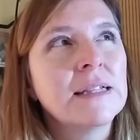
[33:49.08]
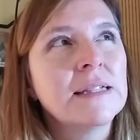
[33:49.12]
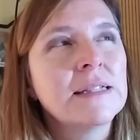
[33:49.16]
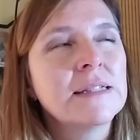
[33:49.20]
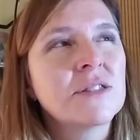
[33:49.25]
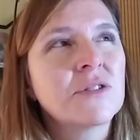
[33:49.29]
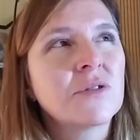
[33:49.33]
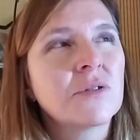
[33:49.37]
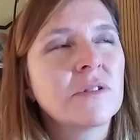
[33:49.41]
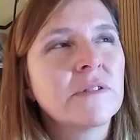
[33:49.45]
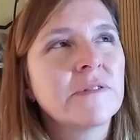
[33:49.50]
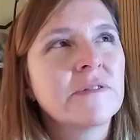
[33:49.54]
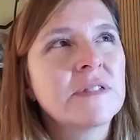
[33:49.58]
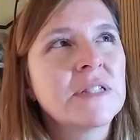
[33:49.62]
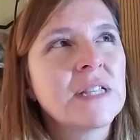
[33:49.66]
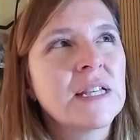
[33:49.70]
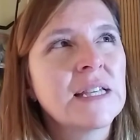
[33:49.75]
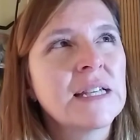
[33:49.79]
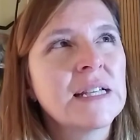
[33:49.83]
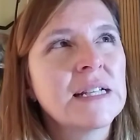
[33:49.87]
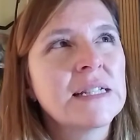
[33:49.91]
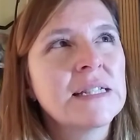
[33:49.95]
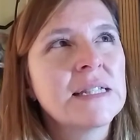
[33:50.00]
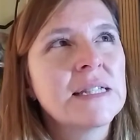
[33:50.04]
sort of
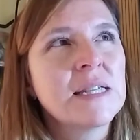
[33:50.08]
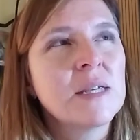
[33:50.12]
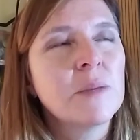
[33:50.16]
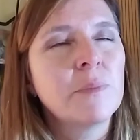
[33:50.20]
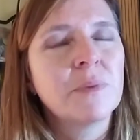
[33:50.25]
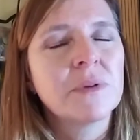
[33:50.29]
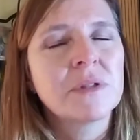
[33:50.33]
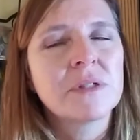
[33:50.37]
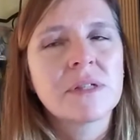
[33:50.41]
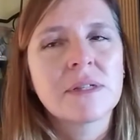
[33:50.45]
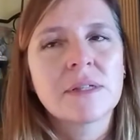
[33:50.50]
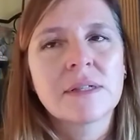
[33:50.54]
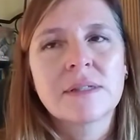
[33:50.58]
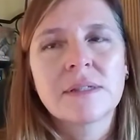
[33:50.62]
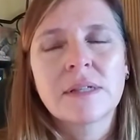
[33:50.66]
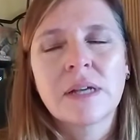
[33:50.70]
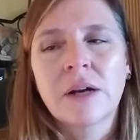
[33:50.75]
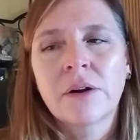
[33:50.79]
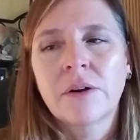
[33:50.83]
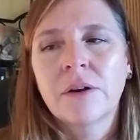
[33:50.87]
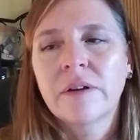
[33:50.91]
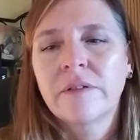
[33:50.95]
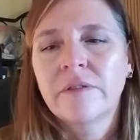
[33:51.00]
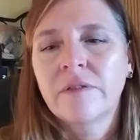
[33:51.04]
digging deep into this
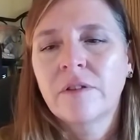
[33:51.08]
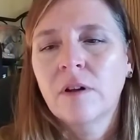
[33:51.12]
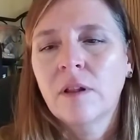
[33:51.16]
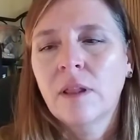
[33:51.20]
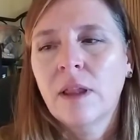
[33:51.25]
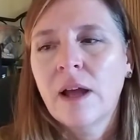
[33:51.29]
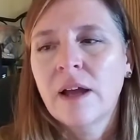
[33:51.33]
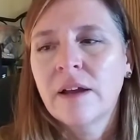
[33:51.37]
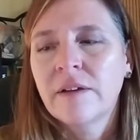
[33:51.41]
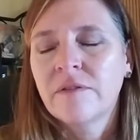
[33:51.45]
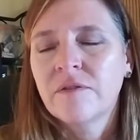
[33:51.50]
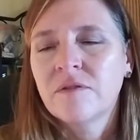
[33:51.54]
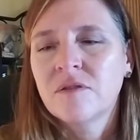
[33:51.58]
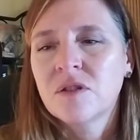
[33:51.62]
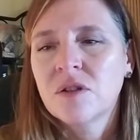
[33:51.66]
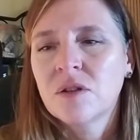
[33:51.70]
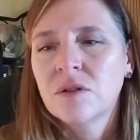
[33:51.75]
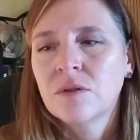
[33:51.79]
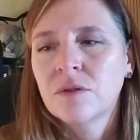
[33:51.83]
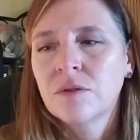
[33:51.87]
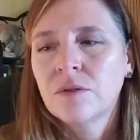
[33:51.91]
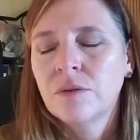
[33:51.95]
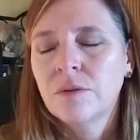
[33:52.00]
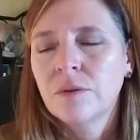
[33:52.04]
area of your life
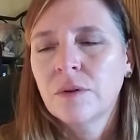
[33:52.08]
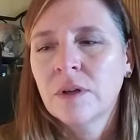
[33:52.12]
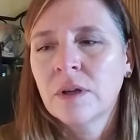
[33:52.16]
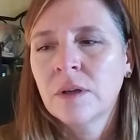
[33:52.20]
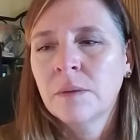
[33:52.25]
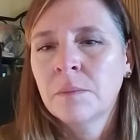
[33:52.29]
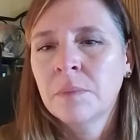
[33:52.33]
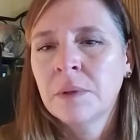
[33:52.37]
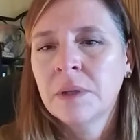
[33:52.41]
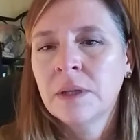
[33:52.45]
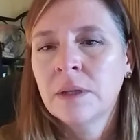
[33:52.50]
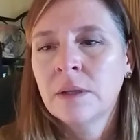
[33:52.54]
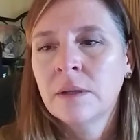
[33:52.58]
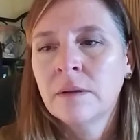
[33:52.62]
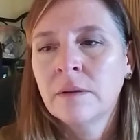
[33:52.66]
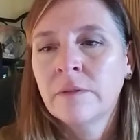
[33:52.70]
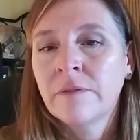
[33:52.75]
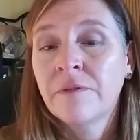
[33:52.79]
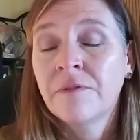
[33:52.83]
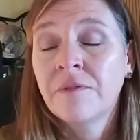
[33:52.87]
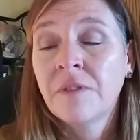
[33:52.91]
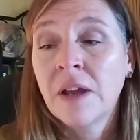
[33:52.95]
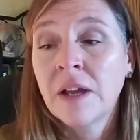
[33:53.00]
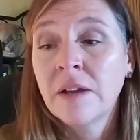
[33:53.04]
too can be
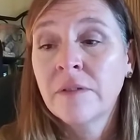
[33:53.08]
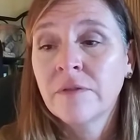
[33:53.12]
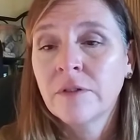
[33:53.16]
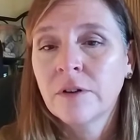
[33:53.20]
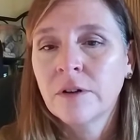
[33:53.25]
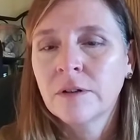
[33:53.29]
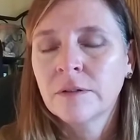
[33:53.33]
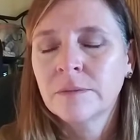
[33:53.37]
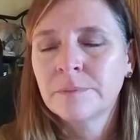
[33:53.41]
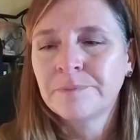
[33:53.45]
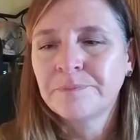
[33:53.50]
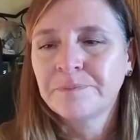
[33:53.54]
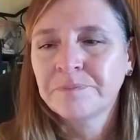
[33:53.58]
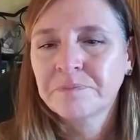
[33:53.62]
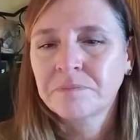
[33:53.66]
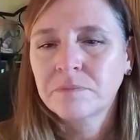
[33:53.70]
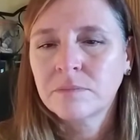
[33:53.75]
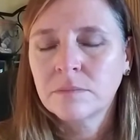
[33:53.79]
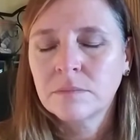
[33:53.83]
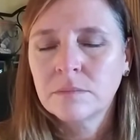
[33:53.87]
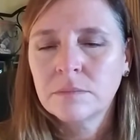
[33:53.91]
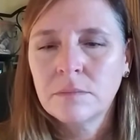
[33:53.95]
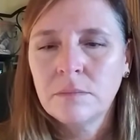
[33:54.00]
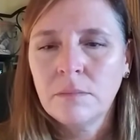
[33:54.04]
favored
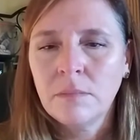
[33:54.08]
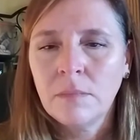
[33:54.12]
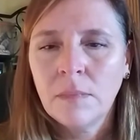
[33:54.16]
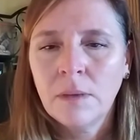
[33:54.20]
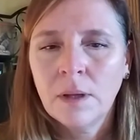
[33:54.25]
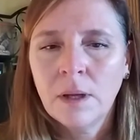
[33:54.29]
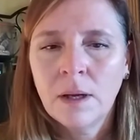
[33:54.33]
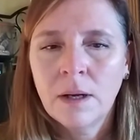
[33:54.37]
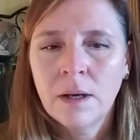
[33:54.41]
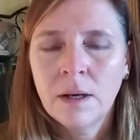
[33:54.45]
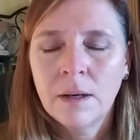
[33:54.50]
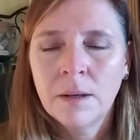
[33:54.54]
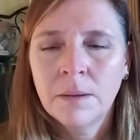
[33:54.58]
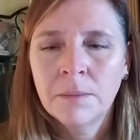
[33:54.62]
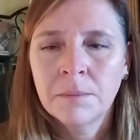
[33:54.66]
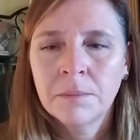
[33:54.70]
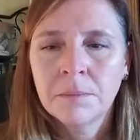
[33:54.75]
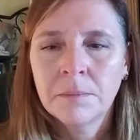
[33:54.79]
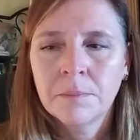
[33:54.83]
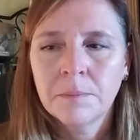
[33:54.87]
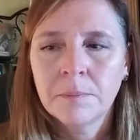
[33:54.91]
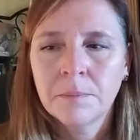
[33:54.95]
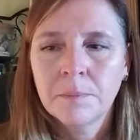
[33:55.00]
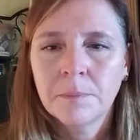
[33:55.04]
um,